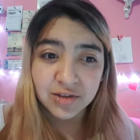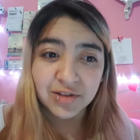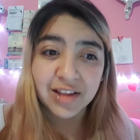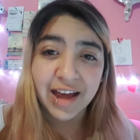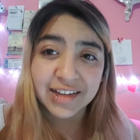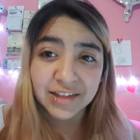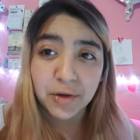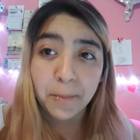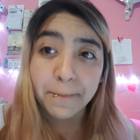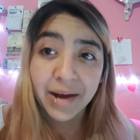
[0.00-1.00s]
to like
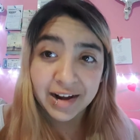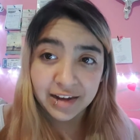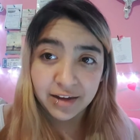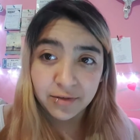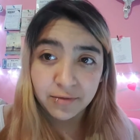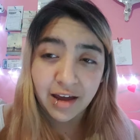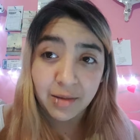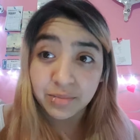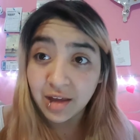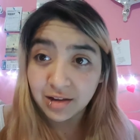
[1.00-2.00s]
somebody I
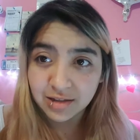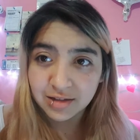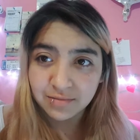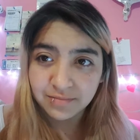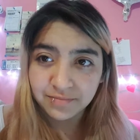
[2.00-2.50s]
am not.